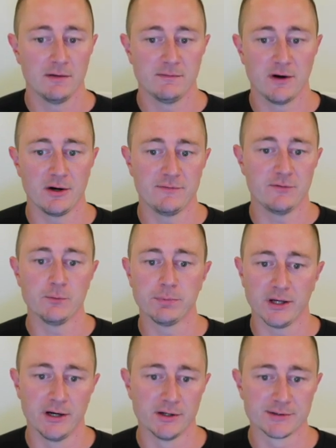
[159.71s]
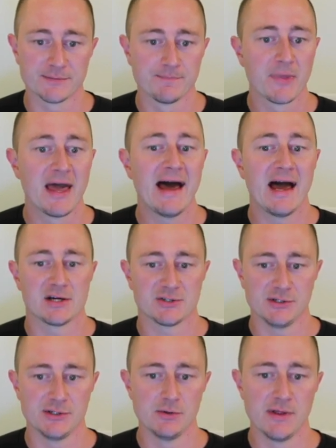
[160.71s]
Very few players
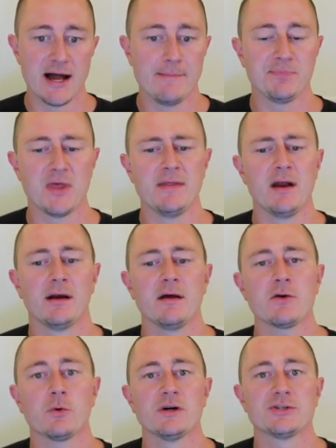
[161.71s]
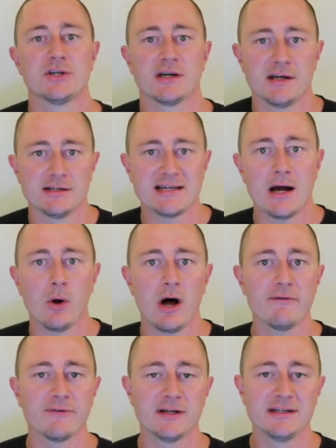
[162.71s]
actually do that. And then another question I get is, how
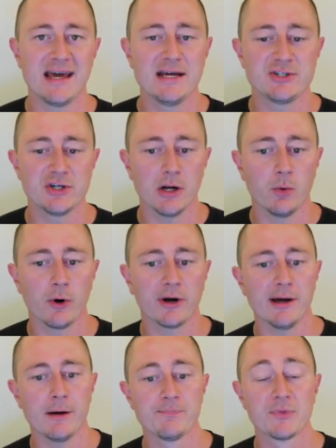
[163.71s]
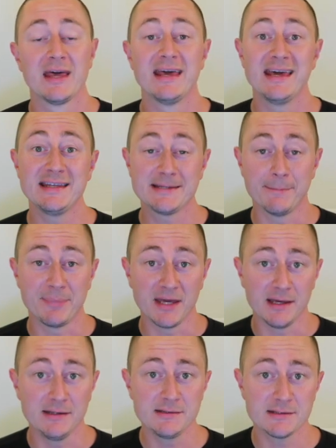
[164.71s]
often a day should I work out? It
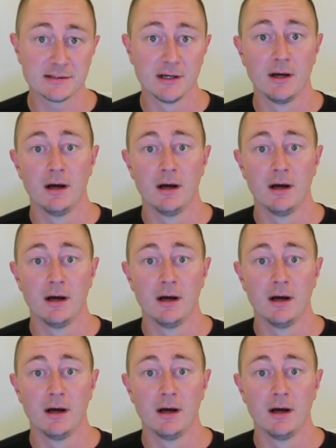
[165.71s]
depends.